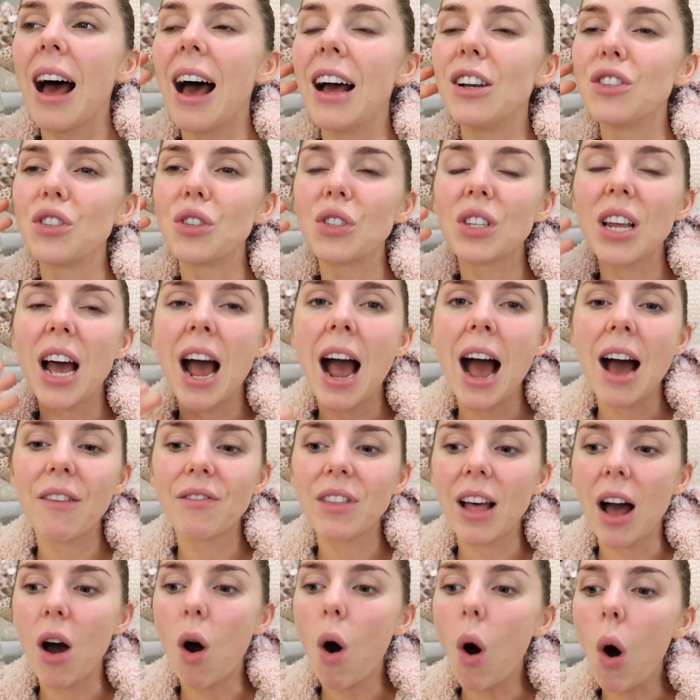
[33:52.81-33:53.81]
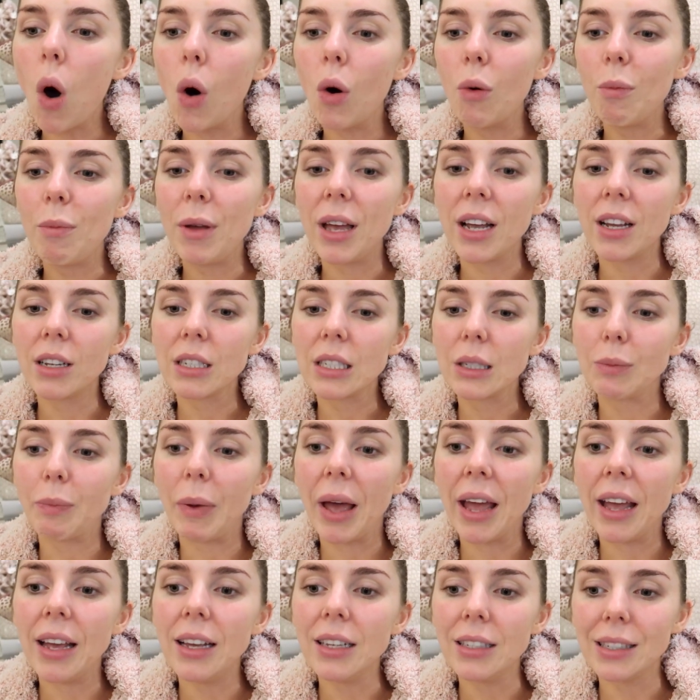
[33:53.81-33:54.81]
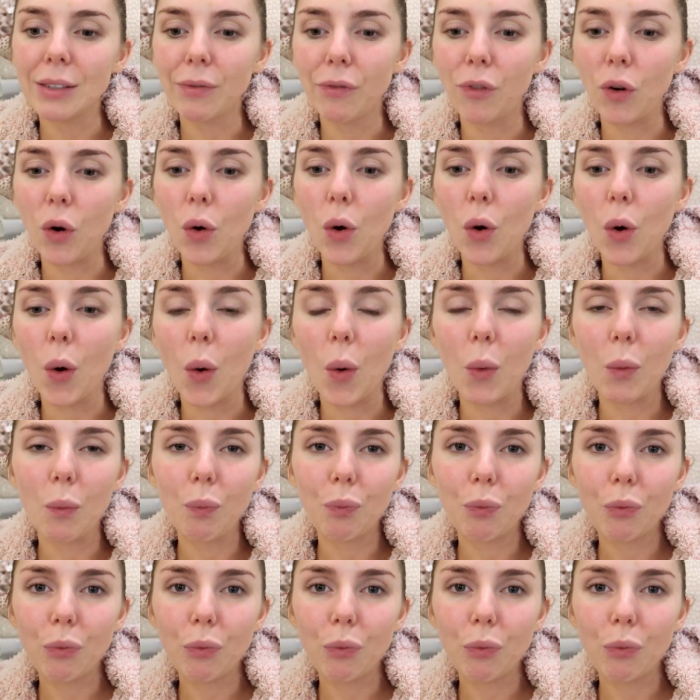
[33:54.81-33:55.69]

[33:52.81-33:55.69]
and just have that whole big space for